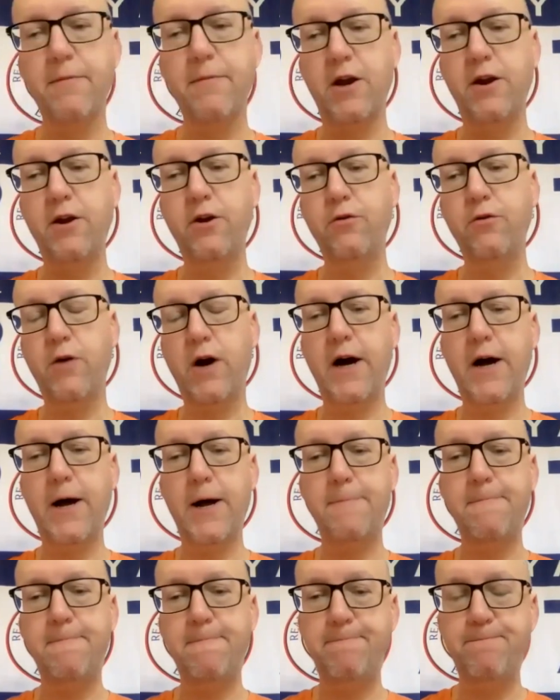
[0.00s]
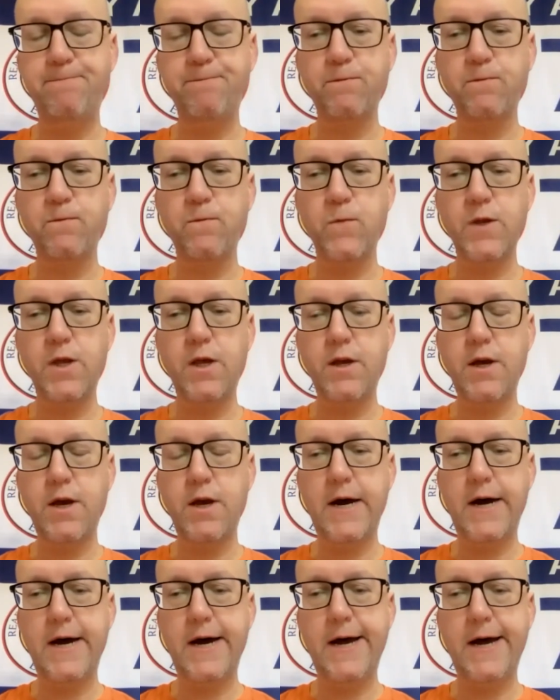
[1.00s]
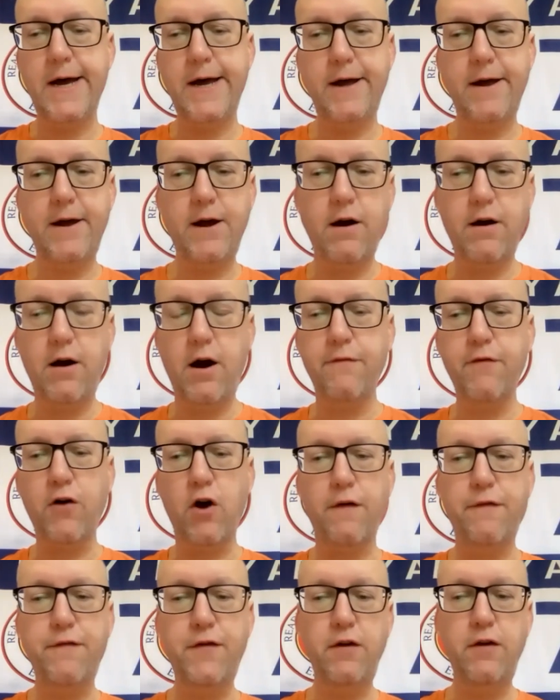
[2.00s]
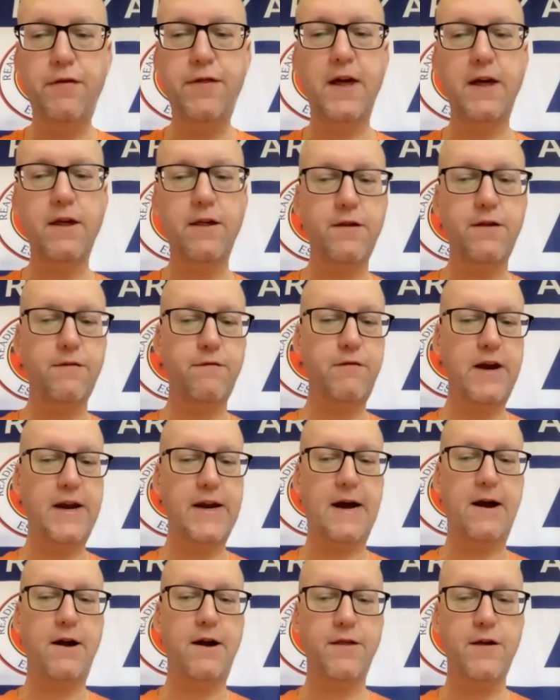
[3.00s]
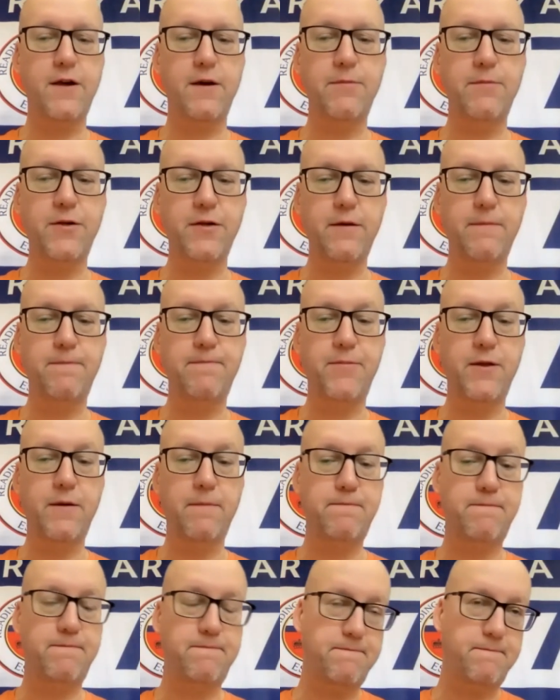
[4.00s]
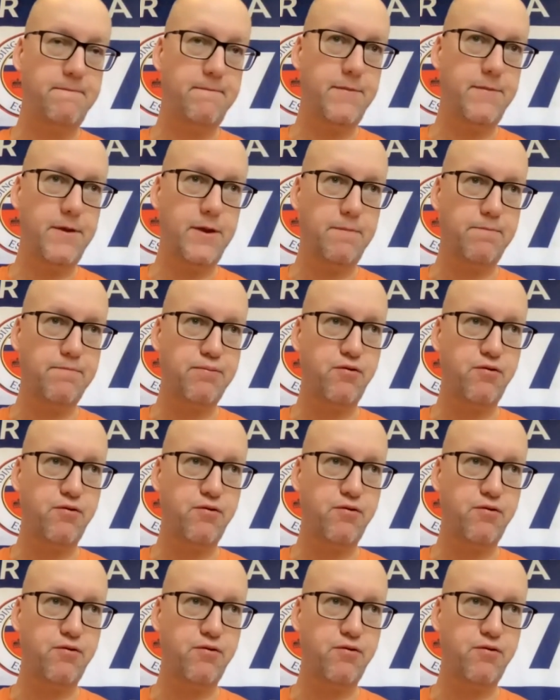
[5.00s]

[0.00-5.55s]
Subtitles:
I'm going to. I've got a few things to read out in terms of the